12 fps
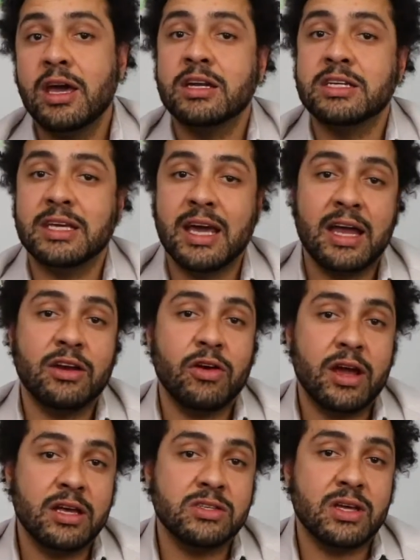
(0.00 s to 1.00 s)
To get your
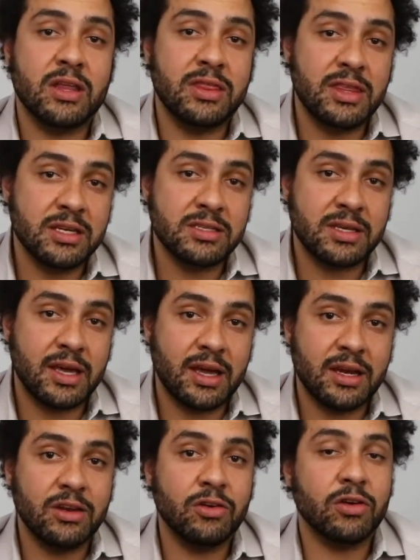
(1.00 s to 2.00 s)
hands on this
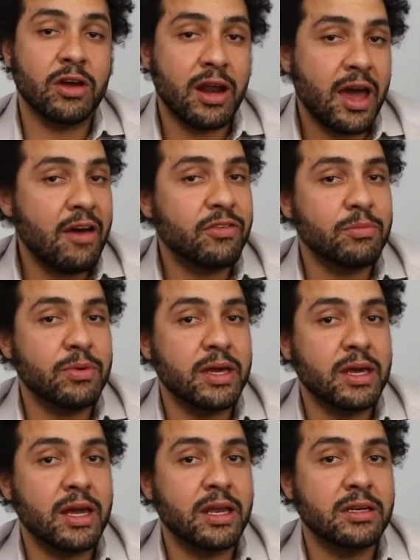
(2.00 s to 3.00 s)
kit, you're going to have to
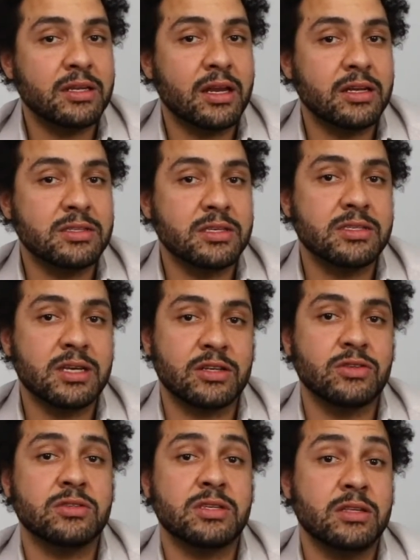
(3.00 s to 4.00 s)
be in attendance at
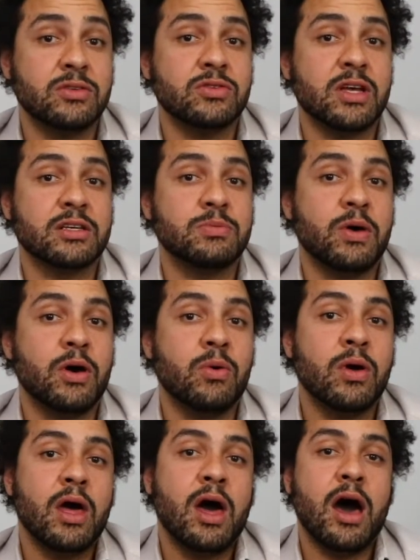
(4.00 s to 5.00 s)
Sensors Expo,
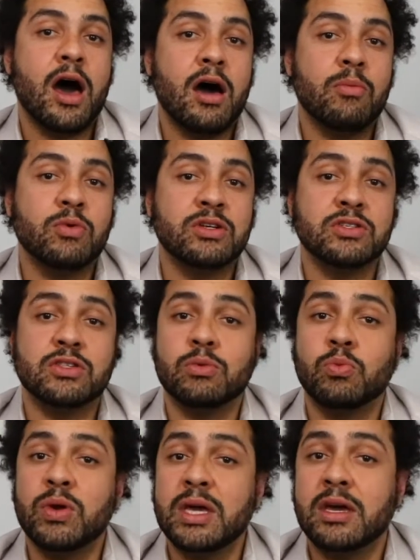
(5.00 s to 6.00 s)
which is the
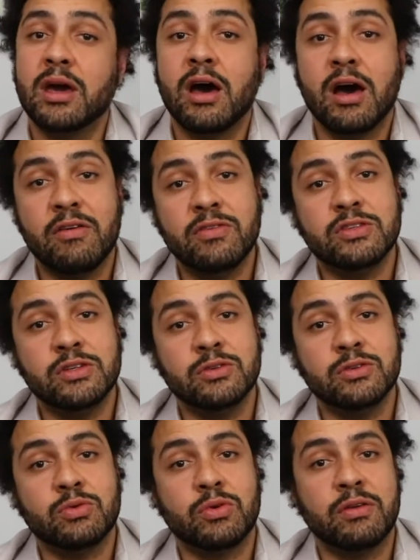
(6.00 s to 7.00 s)
week of
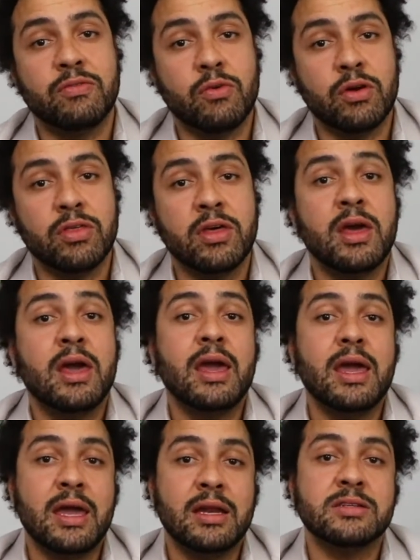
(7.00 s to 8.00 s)
June 24th
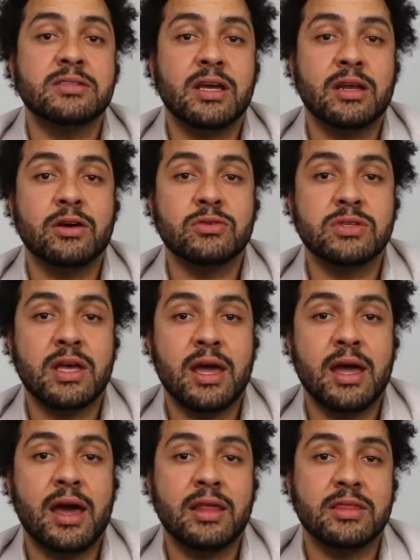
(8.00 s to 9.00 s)
in San
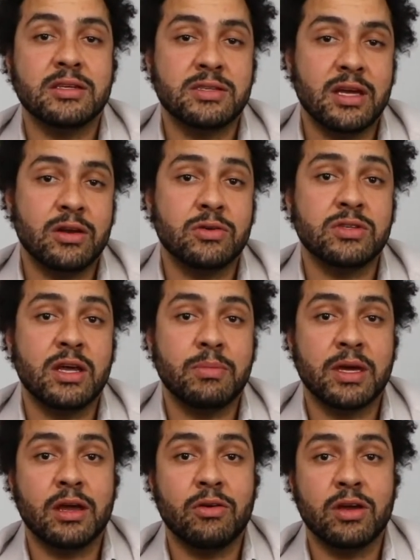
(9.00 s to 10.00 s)
Jose at the San Jose
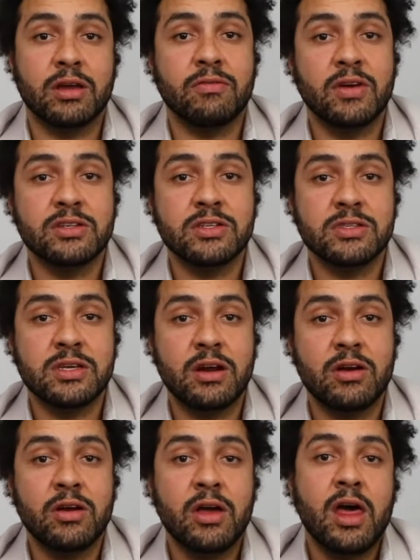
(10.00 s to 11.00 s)
McHenry Convention
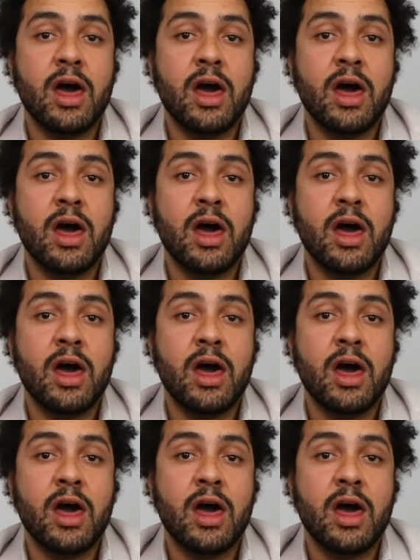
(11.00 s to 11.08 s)
Center.